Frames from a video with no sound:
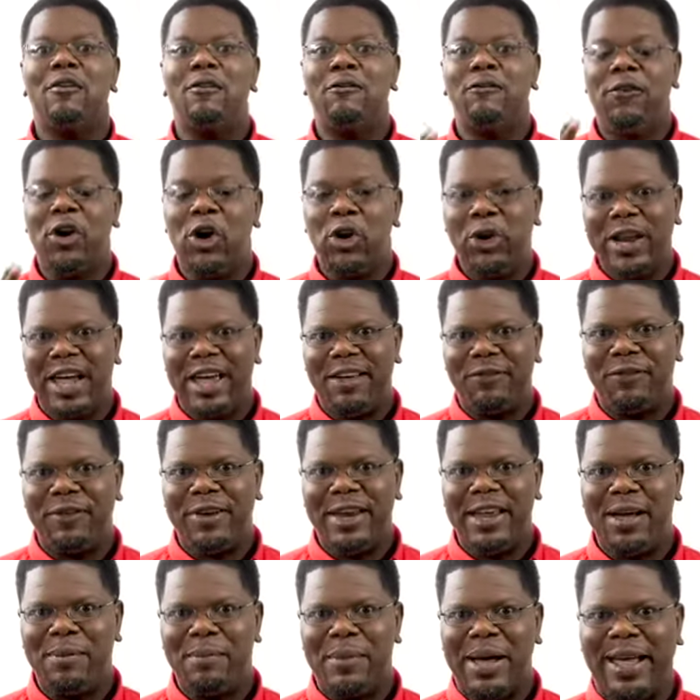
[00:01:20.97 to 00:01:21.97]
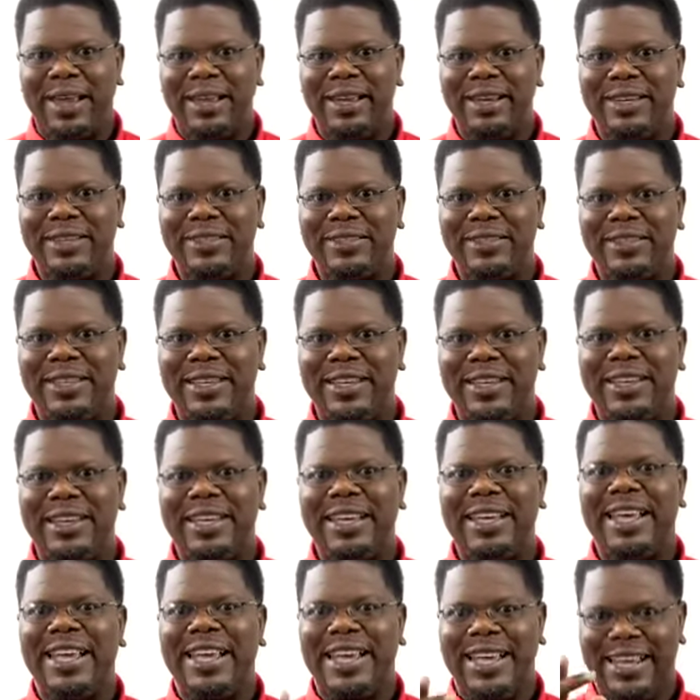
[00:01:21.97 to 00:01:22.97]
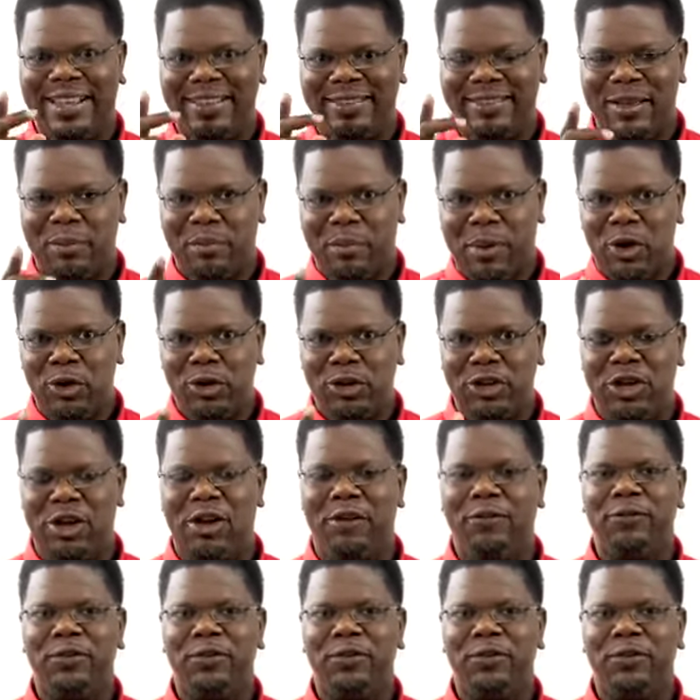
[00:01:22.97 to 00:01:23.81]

Vote FNM Englerston, it's about your